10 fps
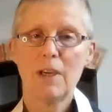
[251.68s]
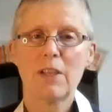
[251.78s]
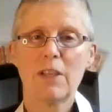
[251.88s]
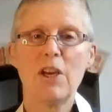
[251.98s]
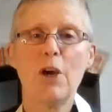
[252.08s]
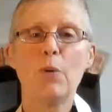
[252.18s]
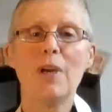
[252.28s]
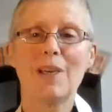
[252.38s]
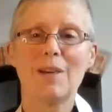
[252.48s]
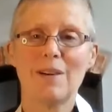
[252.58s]
The
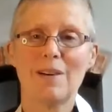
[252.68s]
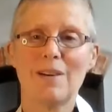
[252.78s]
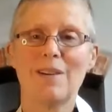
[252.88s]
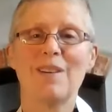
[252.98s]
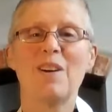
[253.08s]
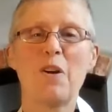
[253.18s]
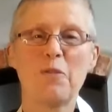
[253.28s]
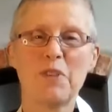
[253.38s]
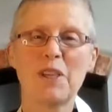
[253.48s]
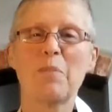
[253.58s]
knowing
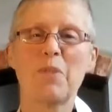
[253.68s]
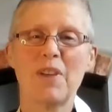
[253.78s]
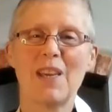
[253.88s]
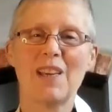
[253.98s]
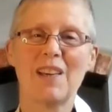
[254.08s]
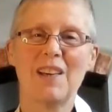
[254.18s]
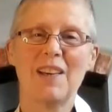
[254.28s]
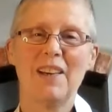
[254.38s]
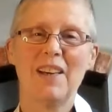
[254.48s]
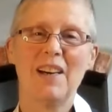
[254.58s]
of something
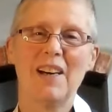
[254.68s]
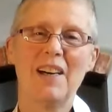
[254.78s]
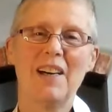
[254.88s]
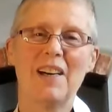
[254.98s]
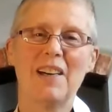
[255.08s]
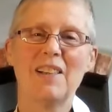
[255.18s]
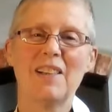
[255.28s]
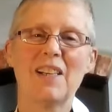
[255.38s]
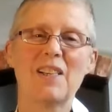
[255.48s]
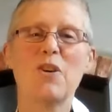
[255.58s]

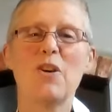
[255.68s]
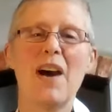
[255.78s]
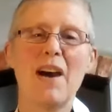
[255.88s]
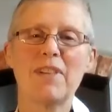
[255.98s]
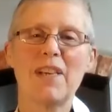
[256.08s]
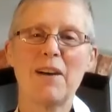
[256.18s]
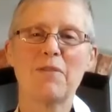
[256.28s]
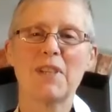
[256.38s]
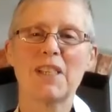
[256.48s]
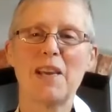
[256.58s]
does not have to
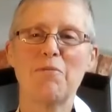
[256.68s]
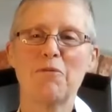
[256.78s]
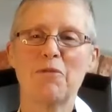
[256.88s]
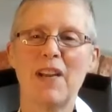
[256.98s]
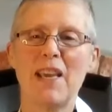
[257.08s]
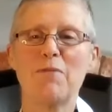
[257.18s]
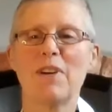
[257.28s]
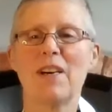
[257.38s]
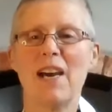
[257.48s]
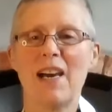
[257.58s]
have the same
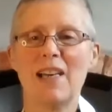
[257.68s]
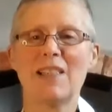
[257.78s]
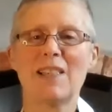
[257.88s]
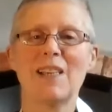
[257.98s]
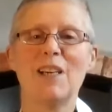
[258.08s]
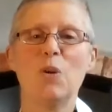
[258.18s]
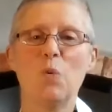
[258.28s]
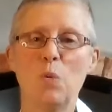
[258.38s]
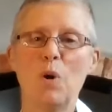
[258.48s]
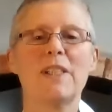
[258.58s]
flavor as
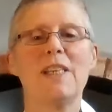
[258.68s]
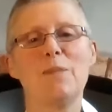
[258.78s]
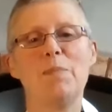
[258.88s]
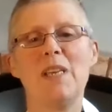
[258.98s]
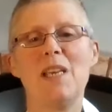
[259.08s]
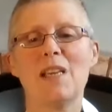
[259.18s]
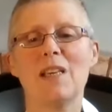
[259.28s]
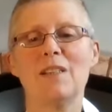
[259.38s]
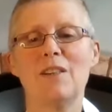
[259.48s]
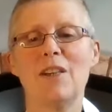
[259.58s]
what is
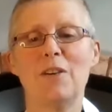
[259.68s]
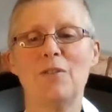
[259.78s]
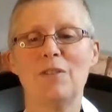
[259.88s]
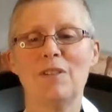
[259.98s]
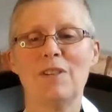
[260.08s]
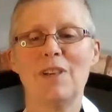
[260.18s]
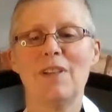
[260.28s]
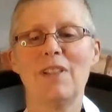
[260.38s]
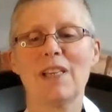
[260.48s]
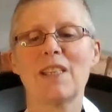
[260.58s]
being known.
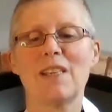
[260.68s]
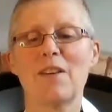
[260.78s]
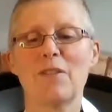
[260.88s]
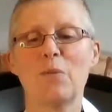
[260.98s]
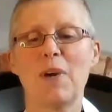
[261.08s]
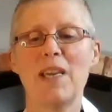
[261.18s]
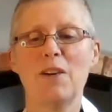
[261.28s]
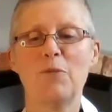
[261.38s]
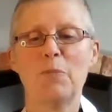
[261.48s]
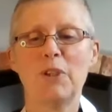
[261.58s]
That's another way
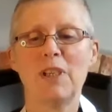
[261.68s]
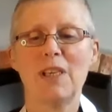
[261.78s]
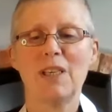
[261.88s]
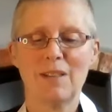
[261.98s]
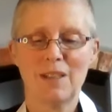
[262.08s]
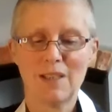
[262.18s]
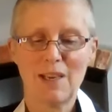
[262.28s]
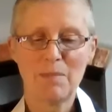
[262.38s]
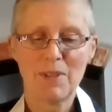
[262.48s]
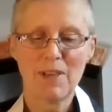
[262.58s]
of putting the
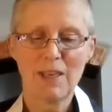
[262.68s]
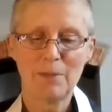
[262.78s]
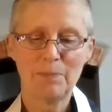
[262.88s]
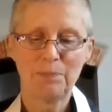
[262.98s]
same thing.